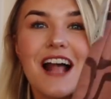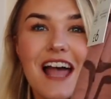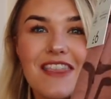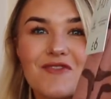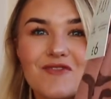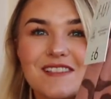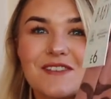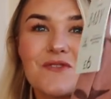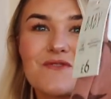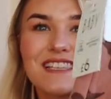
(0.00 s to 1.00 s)
And they've obviously
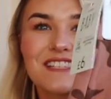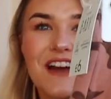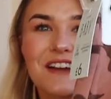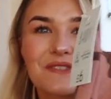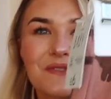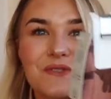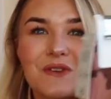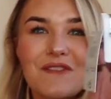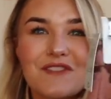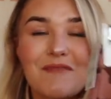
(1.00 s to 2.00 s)
got all these dinosaurs all
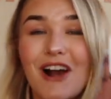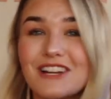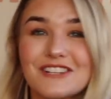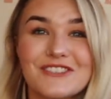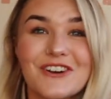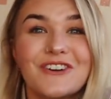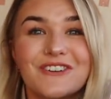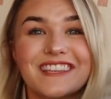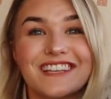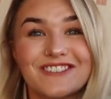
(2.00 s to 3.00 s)
over them. I just
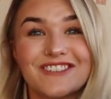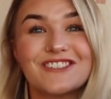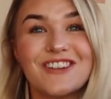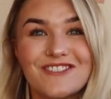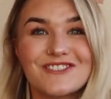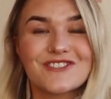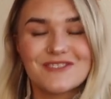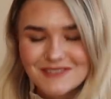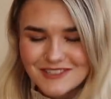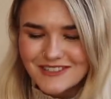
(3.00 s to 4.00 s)
thought these were so
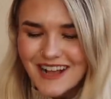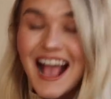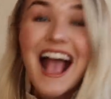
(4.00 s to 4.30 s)
adorable.